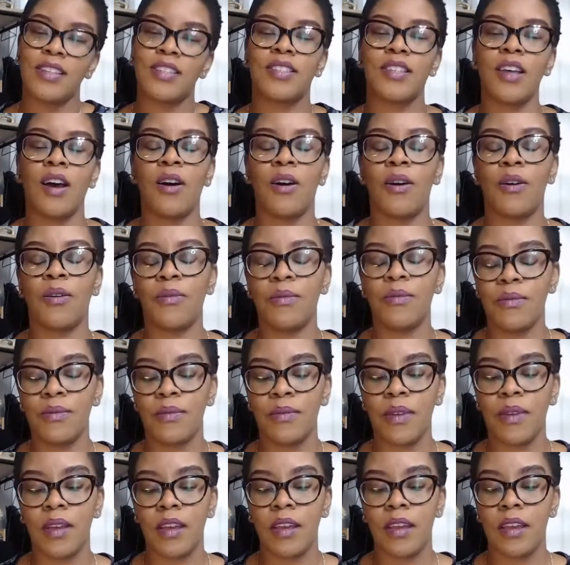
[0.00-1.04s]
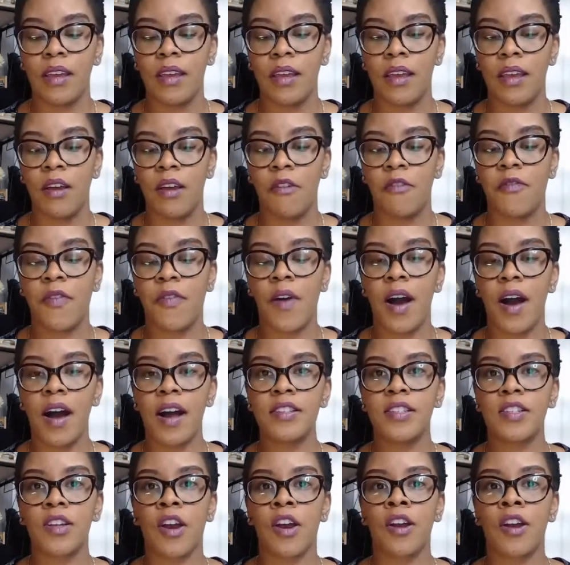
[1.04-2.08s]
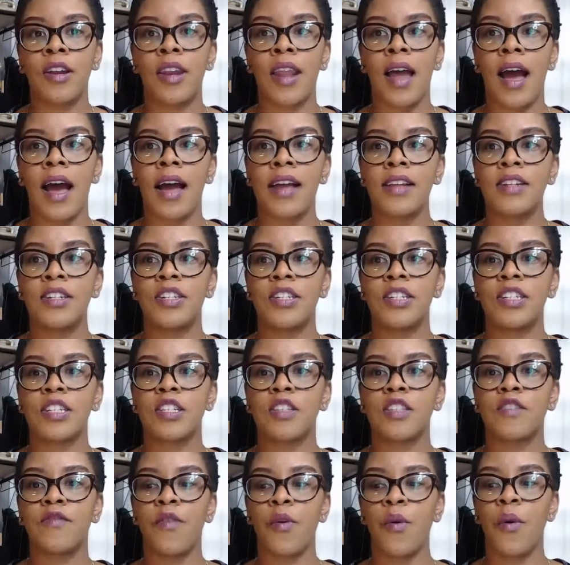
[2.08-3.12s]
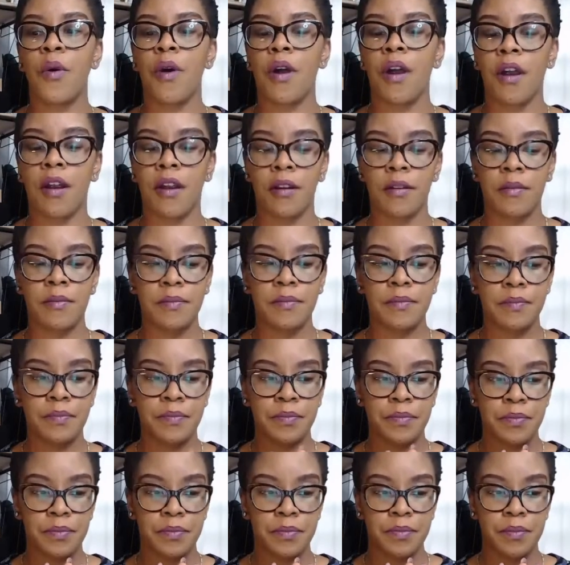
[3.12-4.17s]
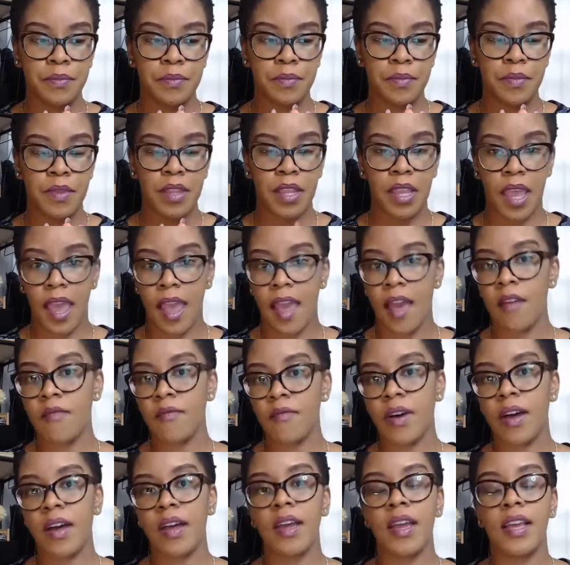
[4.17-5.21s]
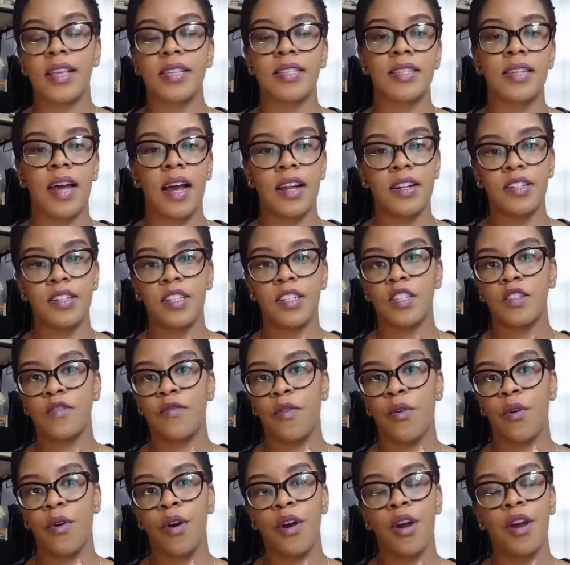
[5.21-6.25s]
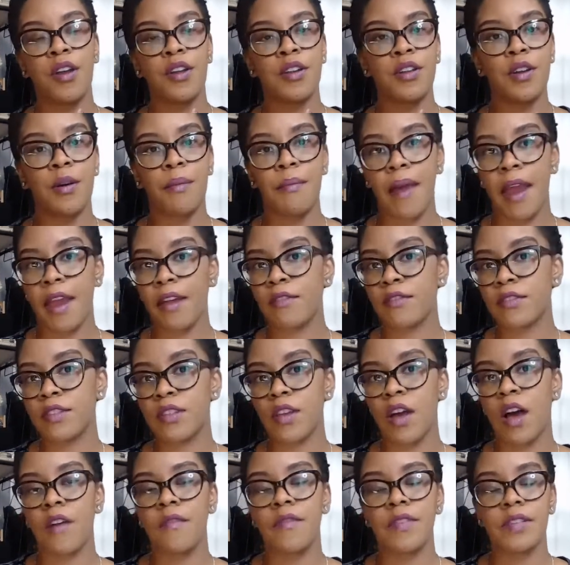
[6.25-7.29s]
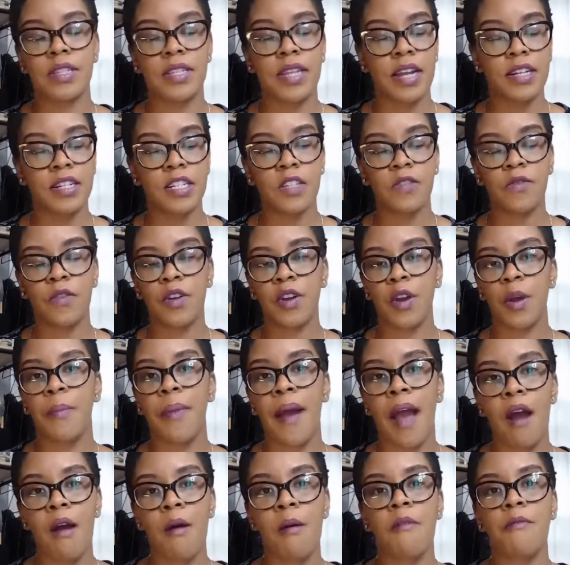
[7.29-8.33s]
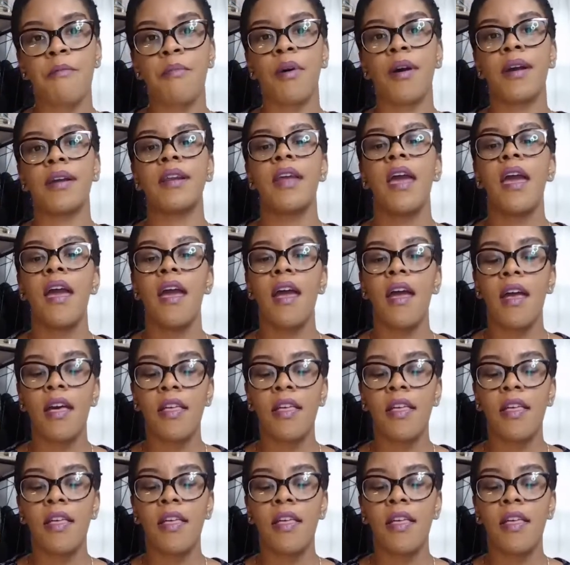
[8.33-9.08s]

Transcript: So fonts are not just for Canva, it's not just for your Microsoft, it's not just for your PowerPoint.